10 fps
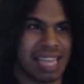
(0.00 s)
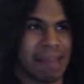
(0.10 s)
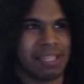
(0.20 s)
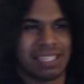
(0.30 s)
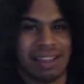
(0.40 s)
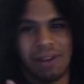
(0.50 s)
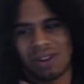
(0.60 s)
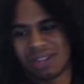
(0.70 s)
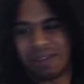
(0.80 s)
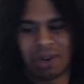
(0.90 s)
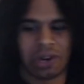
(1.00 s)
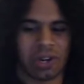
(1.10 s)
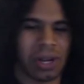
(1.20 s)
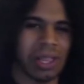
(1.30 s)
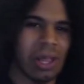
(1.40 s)
Amethyst also giving her a
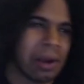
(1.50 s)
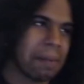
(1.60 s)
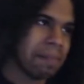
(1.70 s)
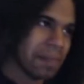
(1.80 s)
dirty look.